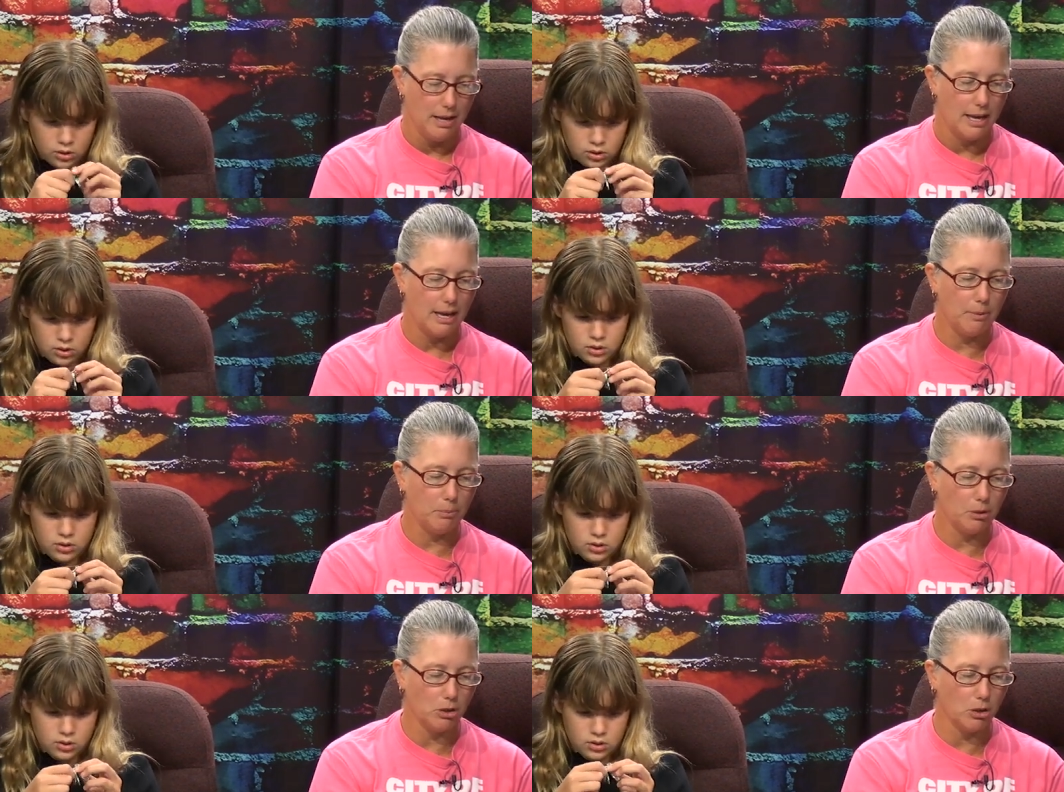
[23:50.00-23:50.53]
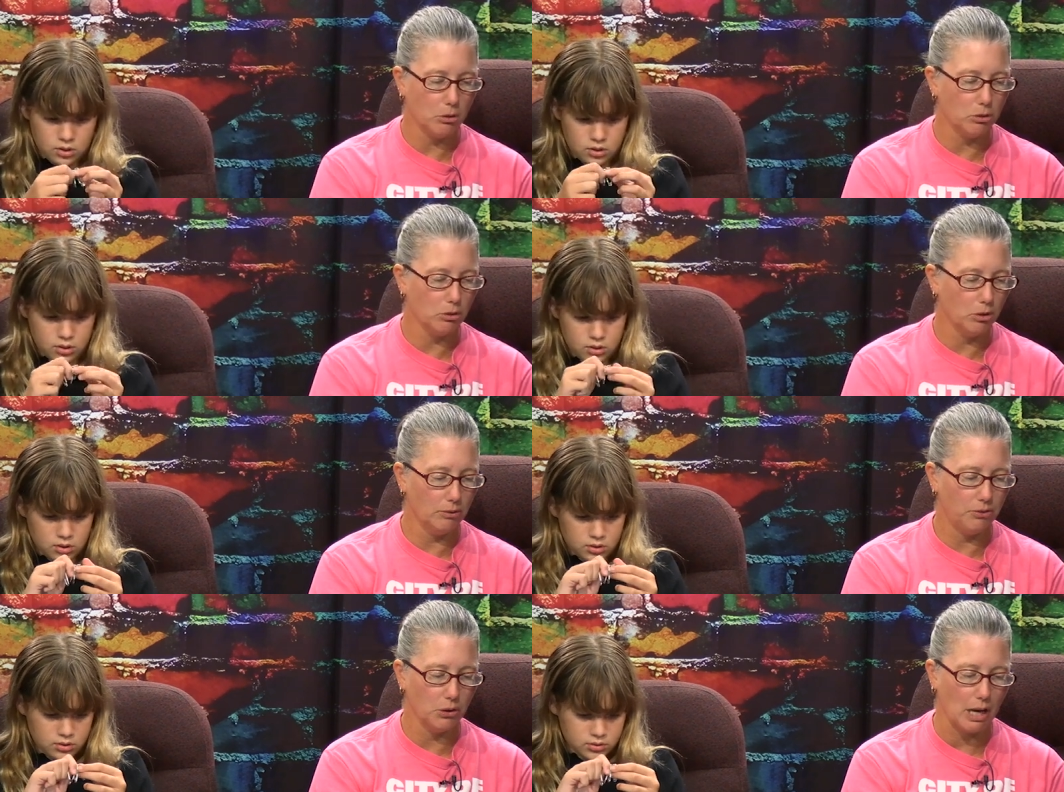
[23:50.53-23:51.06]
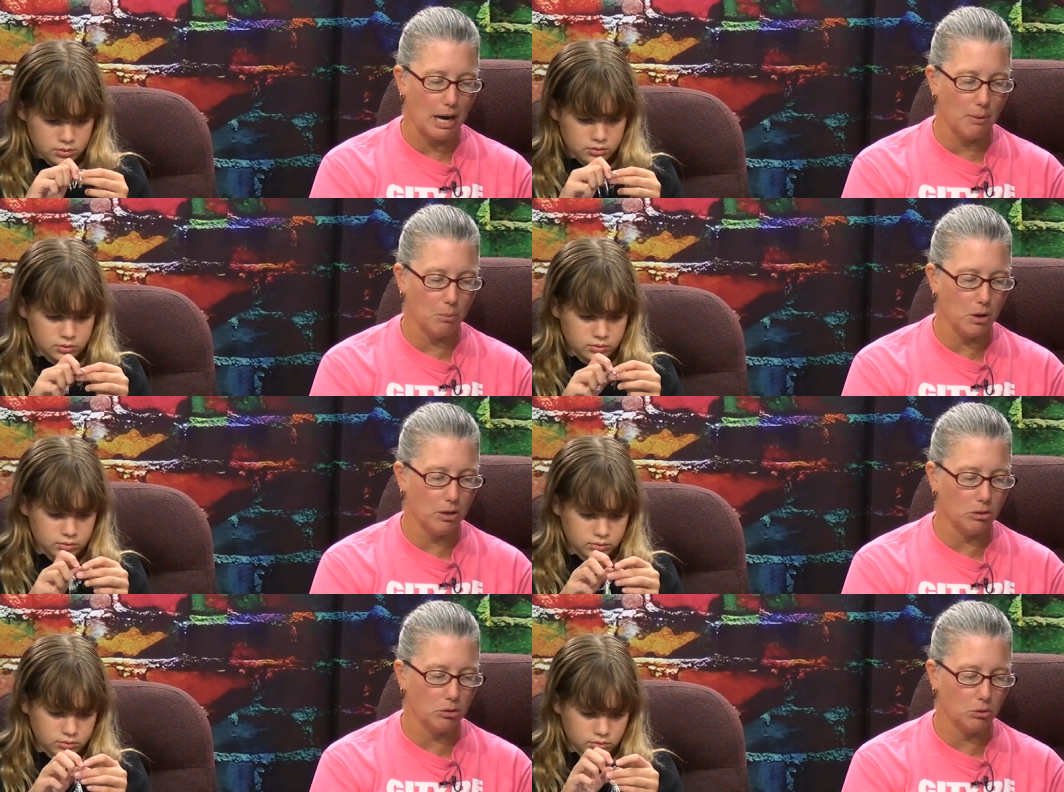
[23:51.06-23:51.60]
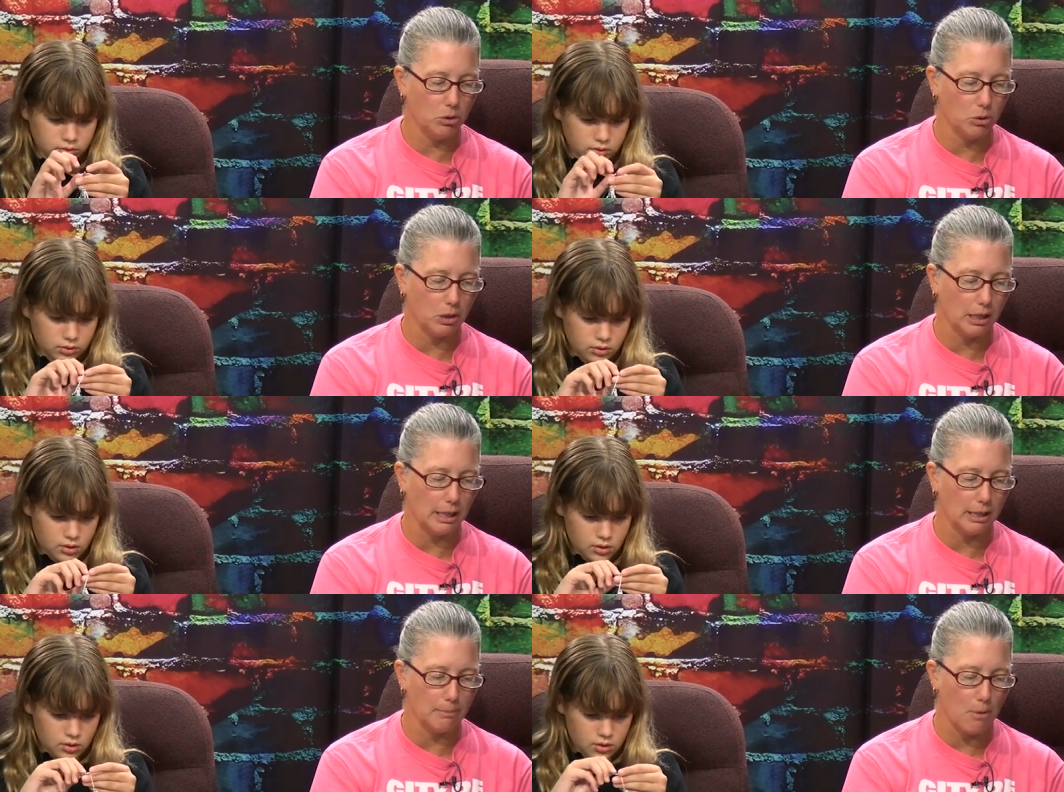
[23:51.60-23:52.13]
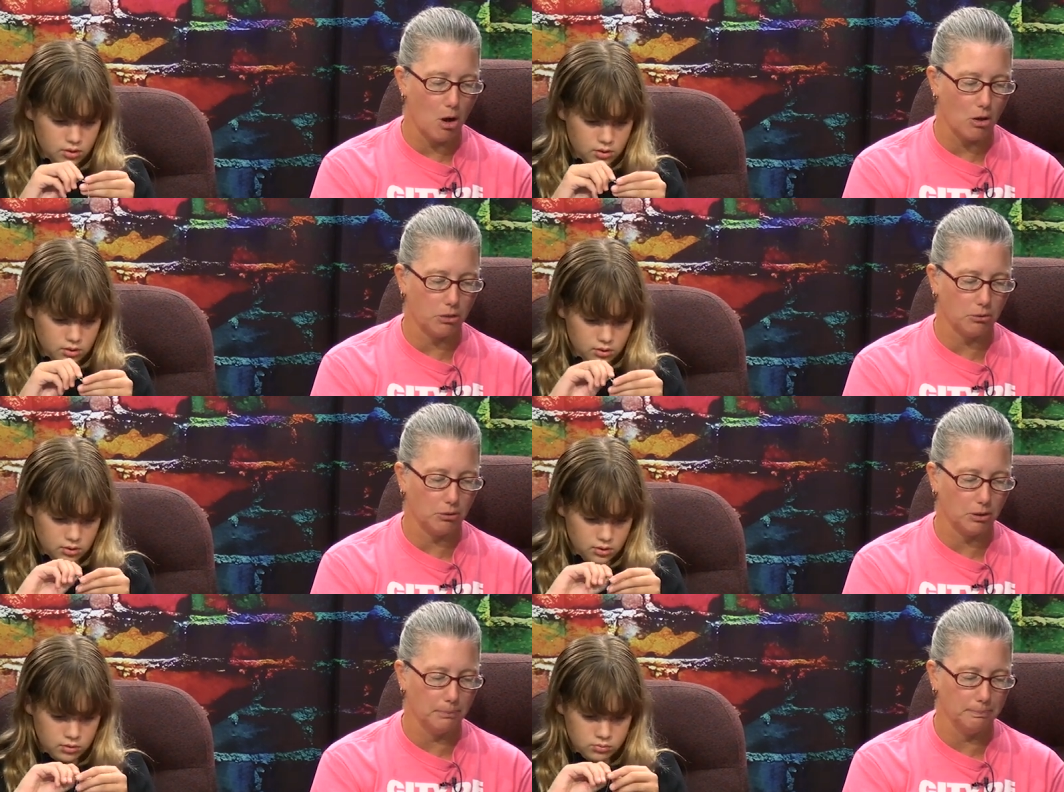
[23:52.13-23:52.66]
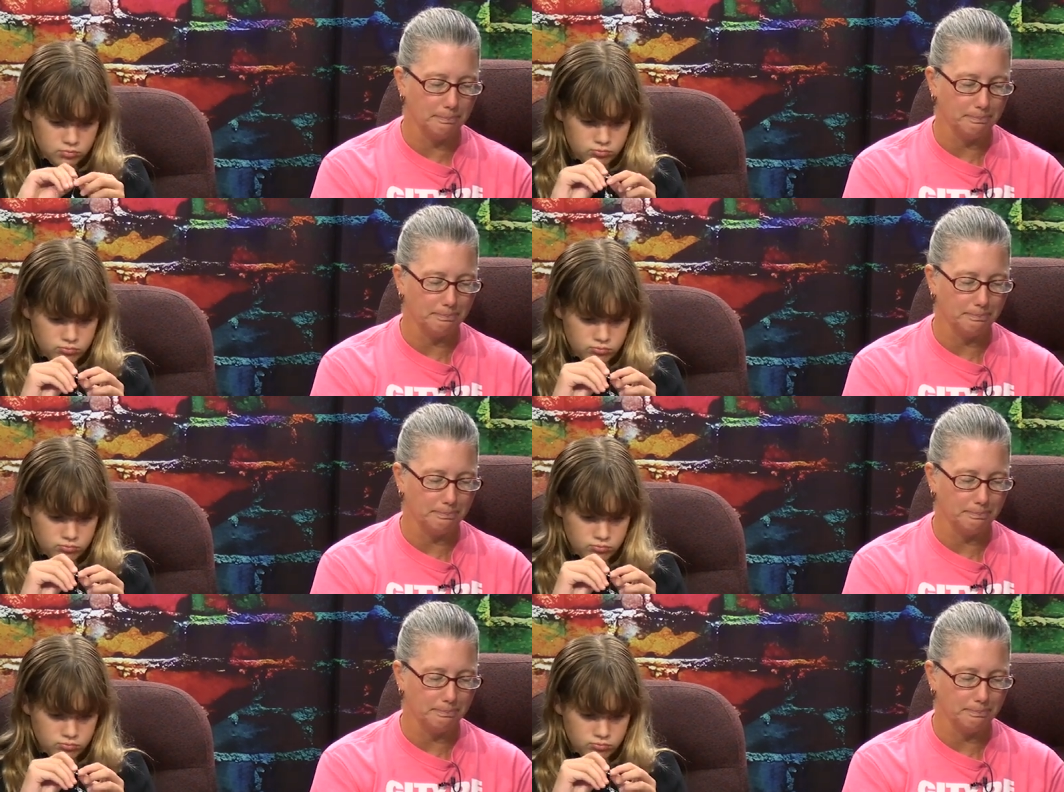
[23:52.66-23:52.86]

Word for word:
Speaker 1: It will go through. If you got one through, you can get them all through.